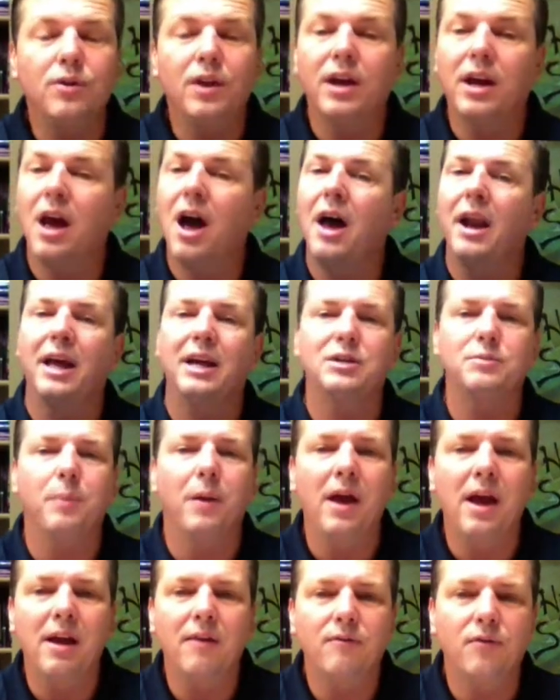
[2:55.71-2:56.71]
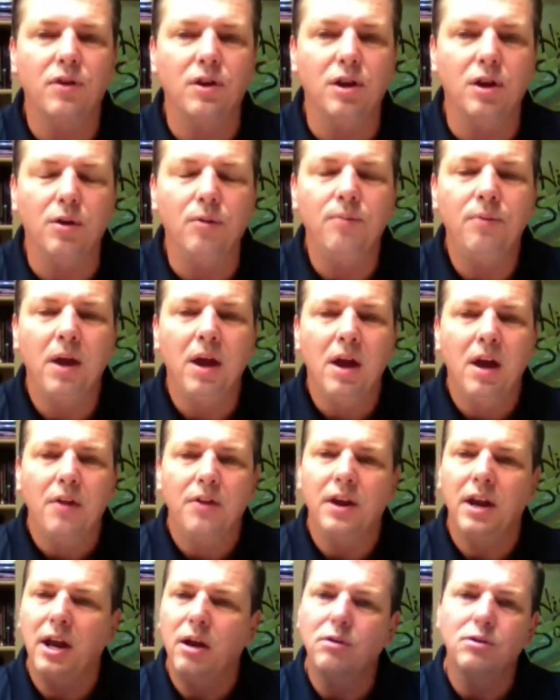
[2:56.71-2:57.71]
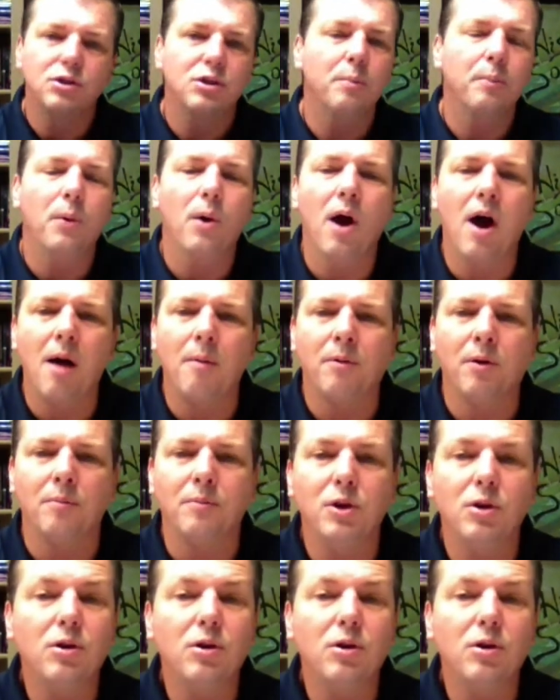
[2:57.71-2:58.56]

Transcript: that God has planned for you, then here's the problem.